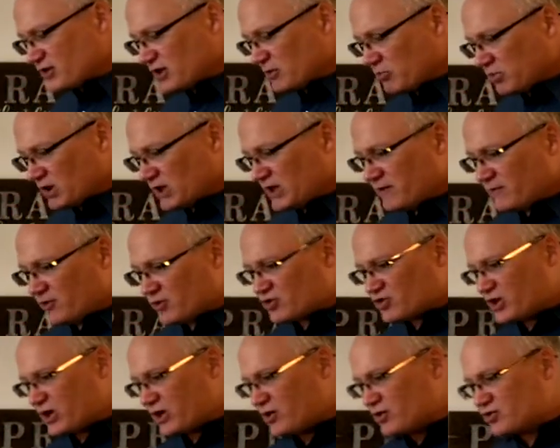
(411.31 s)
and the believer
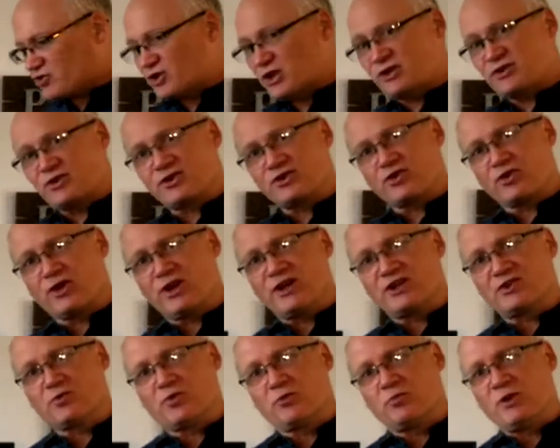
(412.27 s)
shares Jesus
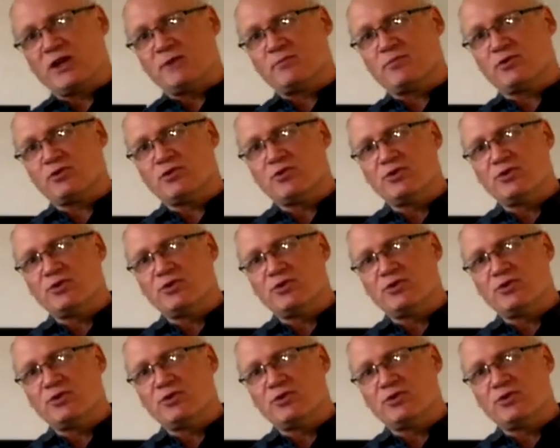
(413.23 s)
Christ with people